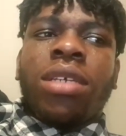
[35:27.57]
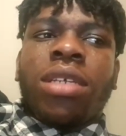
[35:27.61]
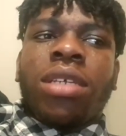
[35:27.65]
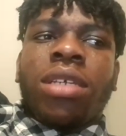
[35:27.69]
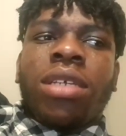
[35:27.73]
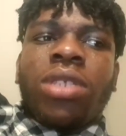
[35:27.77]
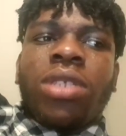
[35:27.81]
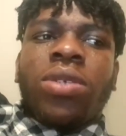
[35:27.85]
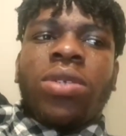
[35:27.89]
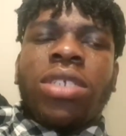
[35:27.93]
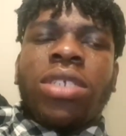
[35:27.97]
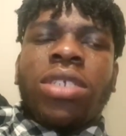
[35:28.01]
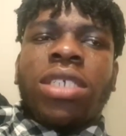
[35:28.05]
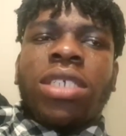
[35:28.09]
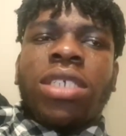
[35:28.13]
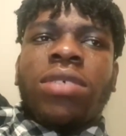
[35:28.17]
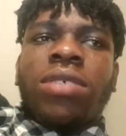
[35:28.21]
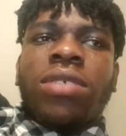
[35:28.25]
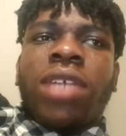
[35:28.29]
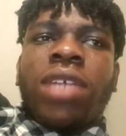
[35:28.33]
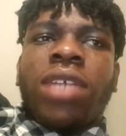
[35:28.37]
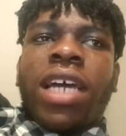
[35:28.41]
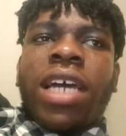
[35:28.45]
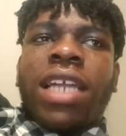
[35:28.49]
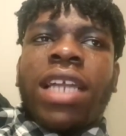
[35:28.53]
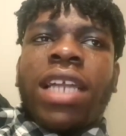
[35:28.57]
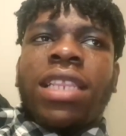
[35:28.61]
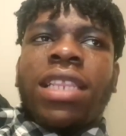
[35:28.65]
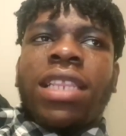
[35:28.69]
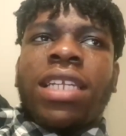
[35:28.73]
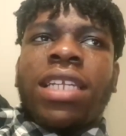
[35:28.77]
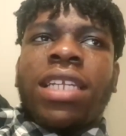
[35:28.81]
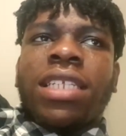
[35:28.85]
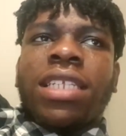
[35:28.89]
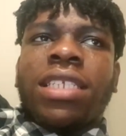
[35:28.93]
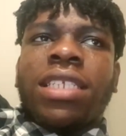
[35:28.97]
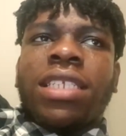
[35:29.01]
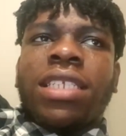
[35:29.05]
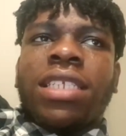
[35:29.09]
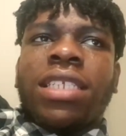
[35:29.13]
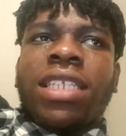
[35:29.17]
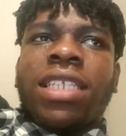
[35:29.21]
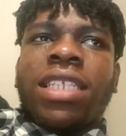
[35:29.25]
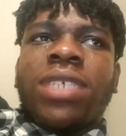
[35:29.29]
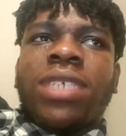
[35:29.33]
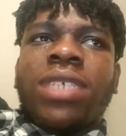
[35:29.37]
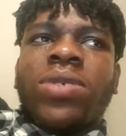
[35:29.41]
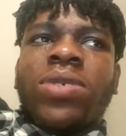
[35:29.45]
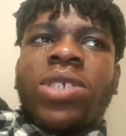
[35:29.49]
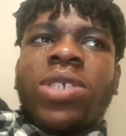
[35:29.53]
The only skill that I learned, and
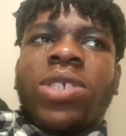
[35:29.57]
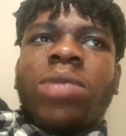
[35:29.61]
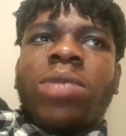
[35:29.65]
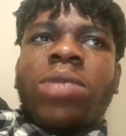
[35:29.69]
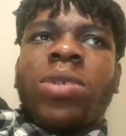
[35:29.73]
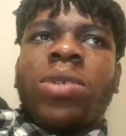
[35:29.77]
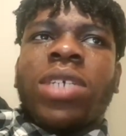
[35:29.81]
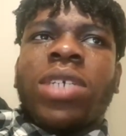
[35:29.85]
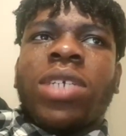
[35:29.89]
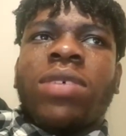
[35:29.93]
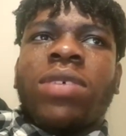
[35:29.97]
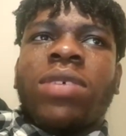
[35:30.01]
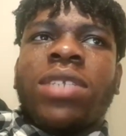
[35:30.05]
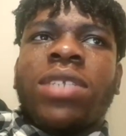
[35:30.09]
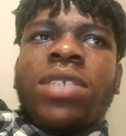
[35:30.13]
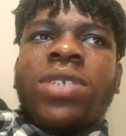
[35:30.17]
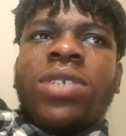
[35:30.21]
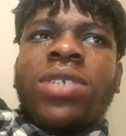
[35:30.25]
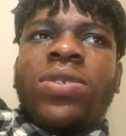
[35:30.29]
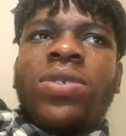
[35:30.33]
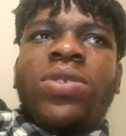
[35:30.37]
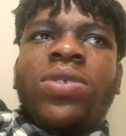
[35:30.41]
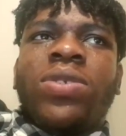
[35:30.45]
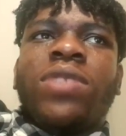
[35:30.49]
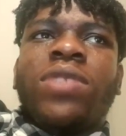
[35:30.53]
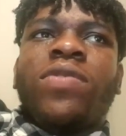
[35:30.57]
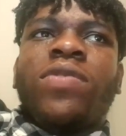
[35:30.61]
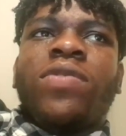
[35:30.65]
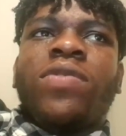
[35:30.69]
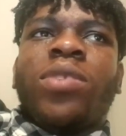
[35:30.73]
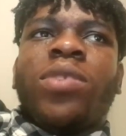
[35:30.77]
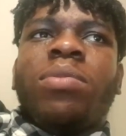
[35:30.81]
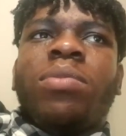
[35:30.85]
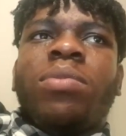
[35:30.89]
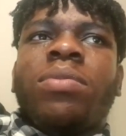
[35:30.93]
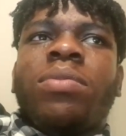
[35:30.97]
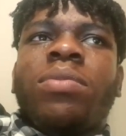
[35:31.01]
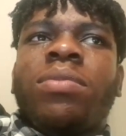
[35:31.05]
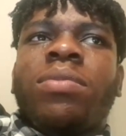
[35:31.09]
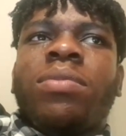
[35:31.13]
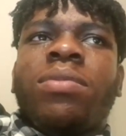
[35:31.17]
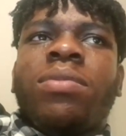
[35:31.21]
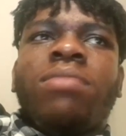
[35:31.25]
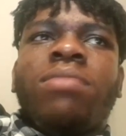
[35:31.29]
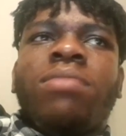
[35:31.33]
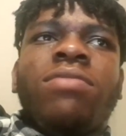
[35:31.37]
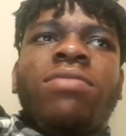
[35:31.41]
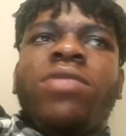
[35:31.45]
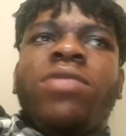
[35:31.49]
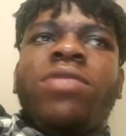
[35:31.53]
this was just because I wanted to do it from
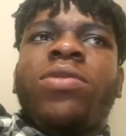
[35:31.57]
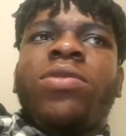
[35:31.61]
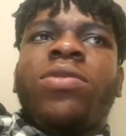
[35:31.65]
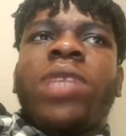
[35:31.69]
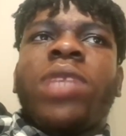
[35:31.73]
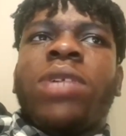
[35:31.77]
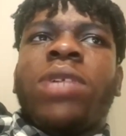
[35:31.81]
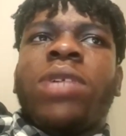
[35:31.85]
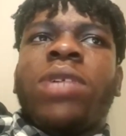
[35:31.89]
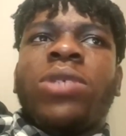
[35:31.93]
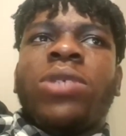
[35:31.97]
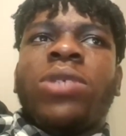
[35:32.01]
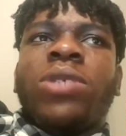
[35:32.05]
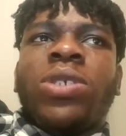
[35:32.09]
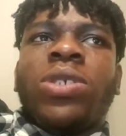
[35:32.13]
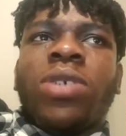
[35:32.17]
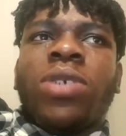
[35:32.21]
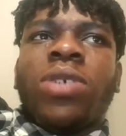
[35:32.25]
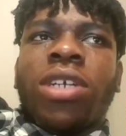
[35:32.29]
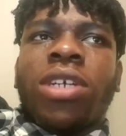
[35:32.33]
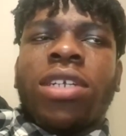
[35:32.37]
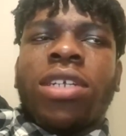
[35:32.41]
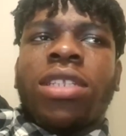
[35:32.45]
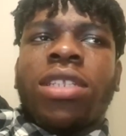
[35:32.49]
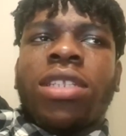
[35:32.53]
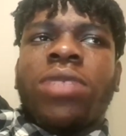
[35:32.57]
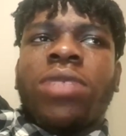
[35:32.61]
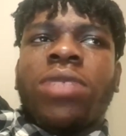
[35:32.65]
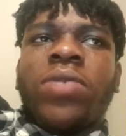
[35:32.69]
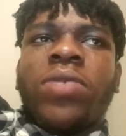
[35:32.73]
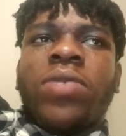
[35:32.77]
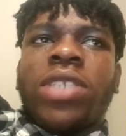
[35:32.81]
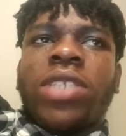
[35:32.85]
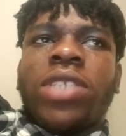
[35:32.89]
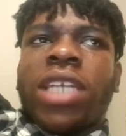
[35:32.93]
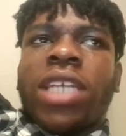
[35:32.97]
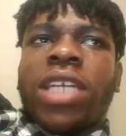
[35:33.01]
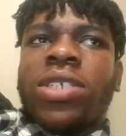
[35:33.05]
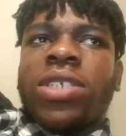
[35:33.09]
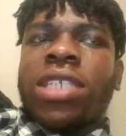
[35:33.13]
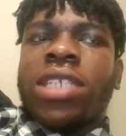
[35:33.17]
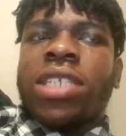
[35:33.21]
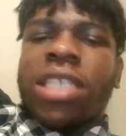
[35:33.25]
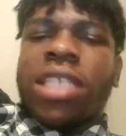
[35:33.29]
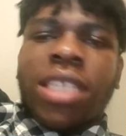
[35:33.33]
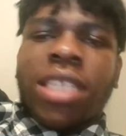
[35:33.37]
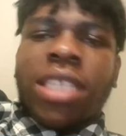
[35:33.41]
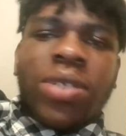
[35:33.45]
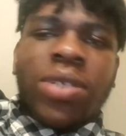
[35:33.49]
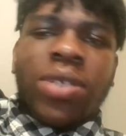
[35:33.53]
even when I was younger, was I just
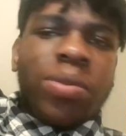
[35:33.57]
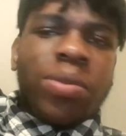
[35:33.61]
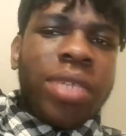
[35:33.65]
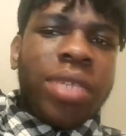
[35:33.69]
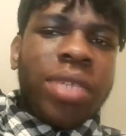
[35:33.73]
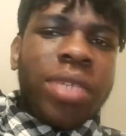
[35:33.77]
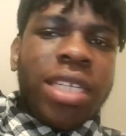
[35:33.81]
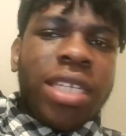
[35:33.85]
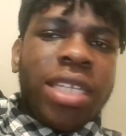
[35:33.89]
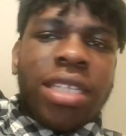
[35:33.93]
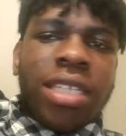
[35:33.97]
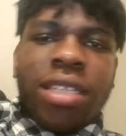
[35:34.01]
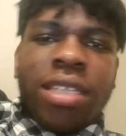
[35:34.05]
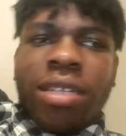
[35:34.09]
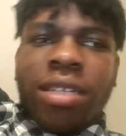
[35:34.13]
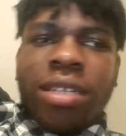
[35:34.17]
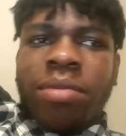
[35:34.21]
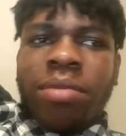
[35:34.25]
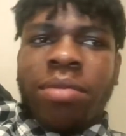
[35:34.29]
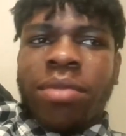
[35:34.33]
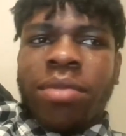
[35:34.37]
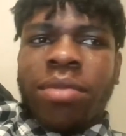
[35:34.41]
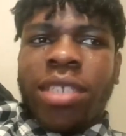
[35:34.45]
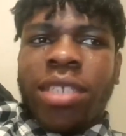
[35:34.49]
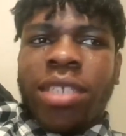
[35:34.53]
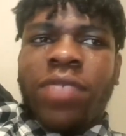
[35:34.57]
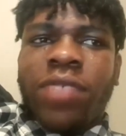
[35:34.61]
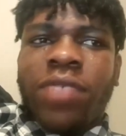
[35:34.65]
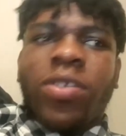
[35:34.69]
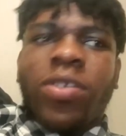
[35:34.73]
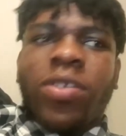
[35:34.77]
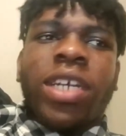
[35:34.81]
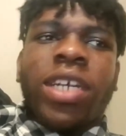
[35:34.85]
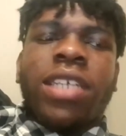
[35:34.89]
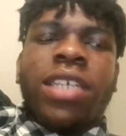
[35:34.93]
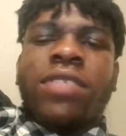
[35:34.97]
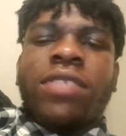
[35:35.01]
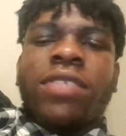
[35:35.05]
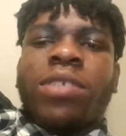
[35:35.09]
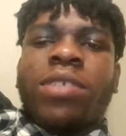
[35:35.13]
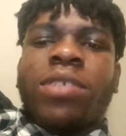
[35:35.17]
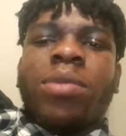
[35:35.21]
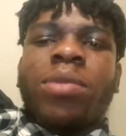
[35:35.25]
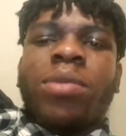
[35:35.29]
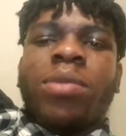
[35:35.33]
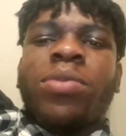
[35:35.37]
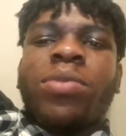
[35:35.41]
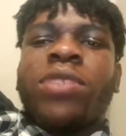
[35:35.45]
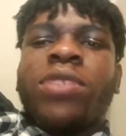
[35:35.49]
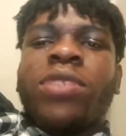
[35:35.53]
learned how to play guitar. If some
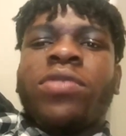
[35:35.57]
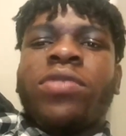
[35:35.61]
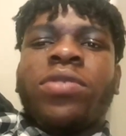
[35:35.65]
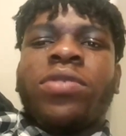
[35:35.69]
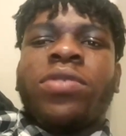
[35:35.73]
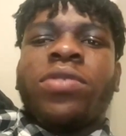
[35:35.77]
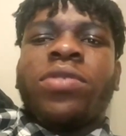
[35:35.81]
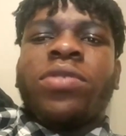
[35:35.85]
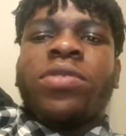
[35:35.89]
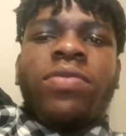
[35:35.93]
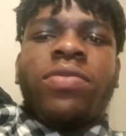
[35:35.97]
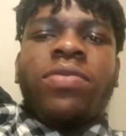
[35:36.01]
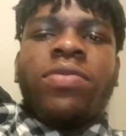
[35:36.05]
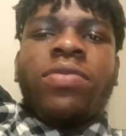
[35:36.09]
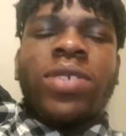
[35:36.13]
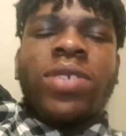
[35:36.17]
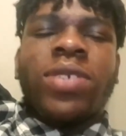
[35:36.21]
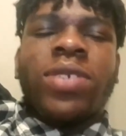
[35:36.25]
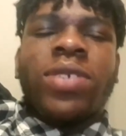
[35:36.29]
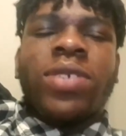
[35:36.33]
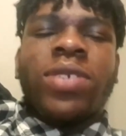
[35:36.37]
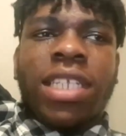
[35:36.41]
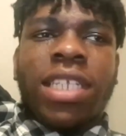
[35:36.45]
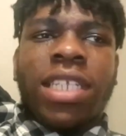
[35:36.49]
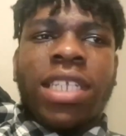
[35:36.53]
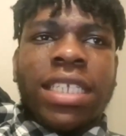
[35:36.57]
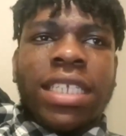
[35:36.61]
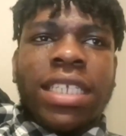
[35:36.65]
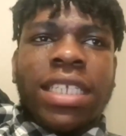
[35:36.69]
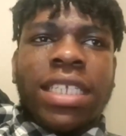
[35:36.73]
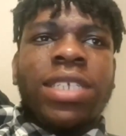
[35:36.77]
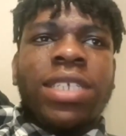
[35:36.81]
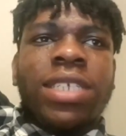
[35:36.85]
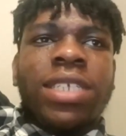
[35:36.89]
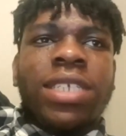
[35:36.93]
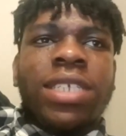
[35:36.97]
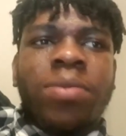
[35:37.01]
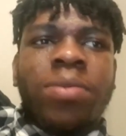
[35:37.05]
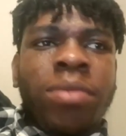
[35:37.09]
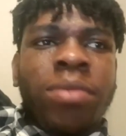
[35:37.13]
people even refer to that as a skill.